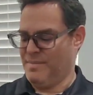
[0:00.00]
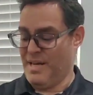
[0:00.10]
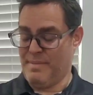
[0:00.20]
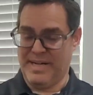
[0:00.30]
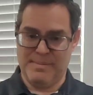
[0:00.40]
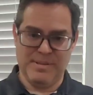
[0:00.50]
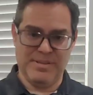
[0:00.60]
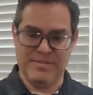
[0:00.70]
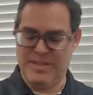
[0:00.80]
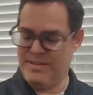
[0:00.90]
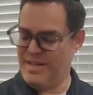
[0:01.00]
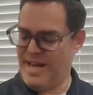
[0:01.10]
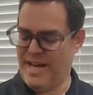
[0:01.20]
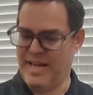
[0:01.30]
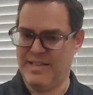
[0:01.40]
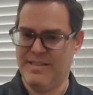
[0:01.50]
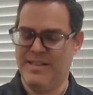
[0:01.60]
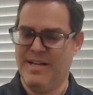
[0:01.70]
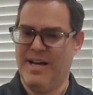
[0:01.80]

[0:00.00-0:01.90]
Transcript: in my neighborhood over here, and